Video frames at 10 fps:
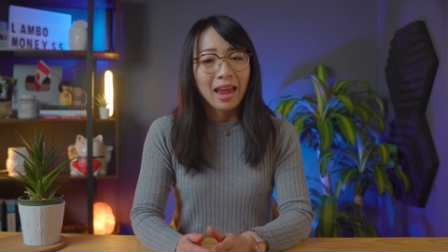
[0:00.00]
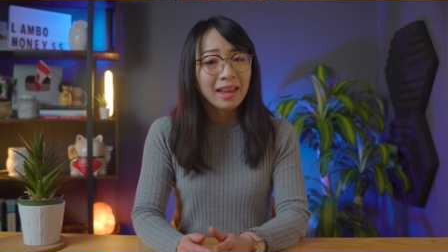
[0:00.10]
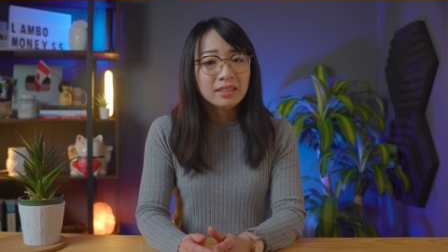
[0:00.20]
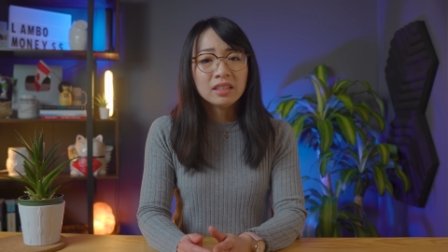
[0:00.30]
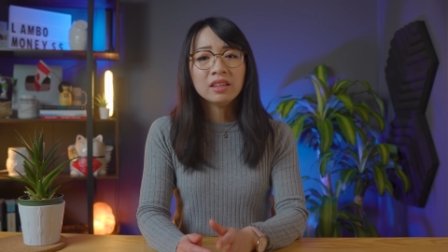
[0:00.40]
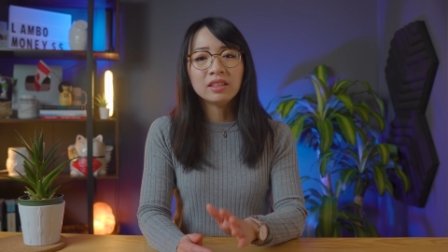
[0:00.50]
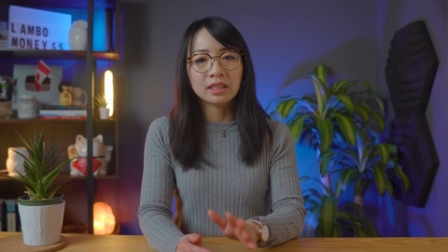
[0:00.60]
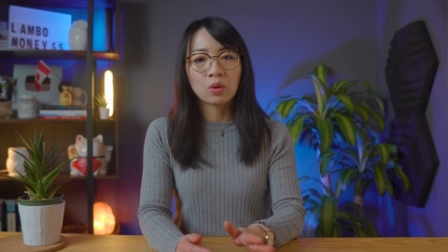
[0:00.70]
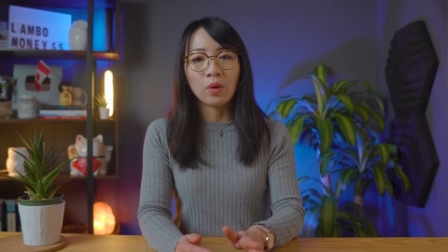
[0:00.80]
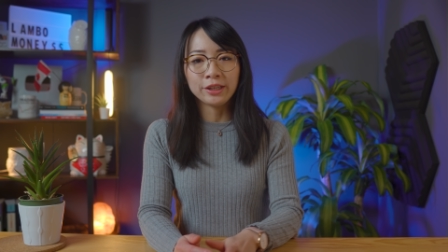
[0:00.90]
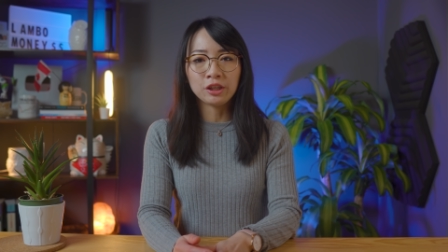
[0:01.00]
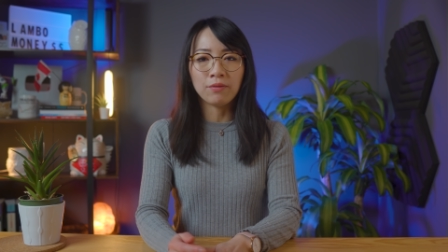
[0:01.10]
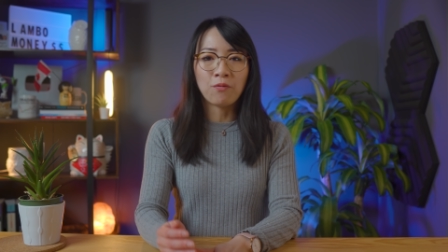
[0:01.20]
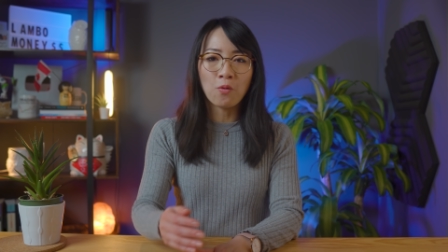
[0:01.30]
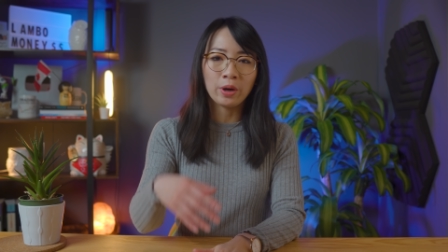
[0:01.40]
Answer this
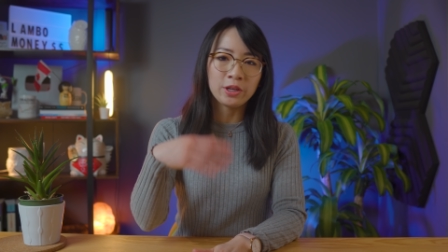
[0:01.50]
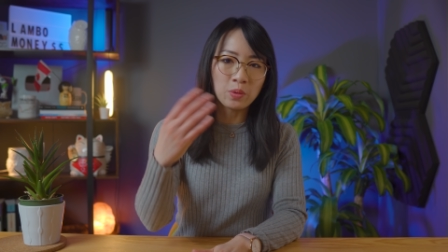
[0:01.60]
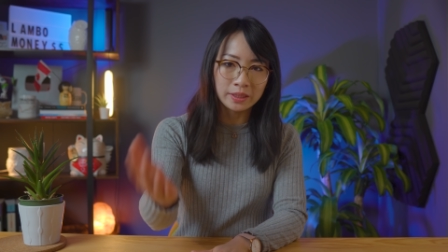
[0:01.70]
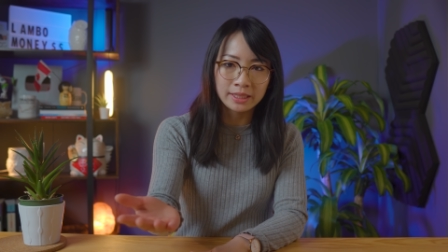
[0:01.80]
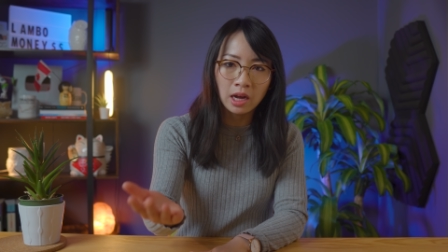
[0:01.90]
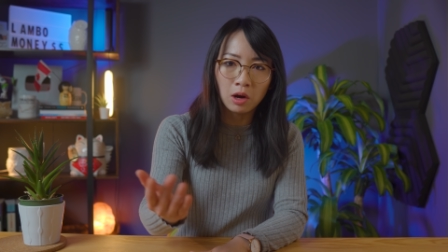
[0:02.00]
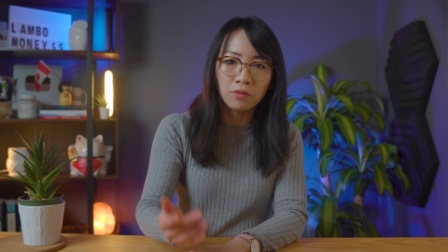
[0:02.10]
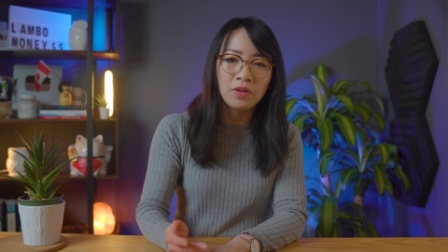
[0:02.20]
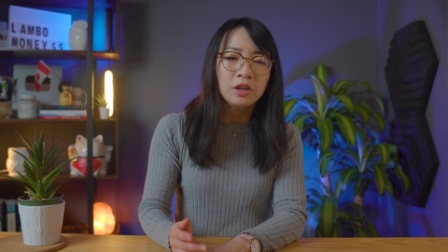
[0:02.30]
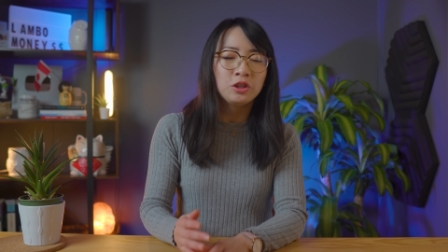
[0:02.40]
question for yourself.